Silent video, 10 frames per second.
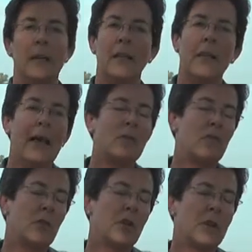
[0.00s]
In that
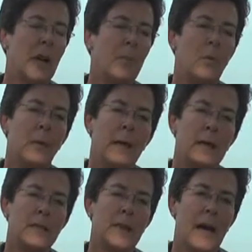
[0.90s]
first couple
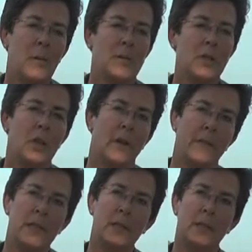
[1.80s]
weeks, I was
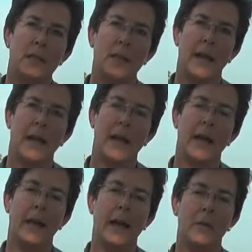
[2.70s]
nervous
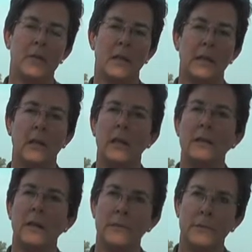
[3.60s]
and I was a little
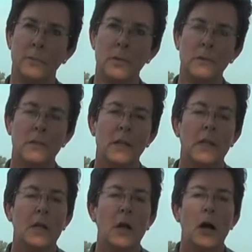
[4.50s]
uncomfortable.
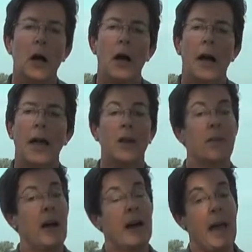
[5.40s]
And
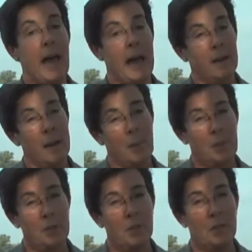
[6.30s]
if I had an
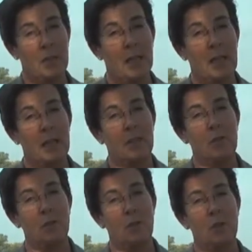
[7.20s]
opportunity
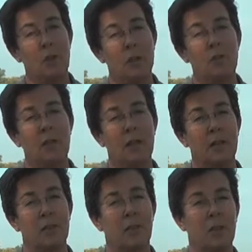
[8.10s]
to use the
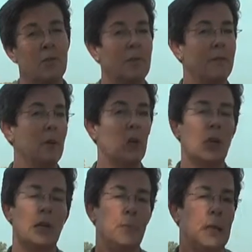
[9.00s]
excuse of an
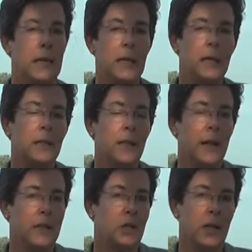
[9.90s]
early meeting,
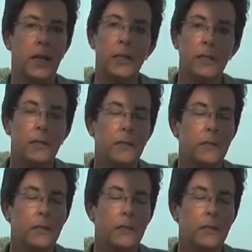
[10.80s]
I took it.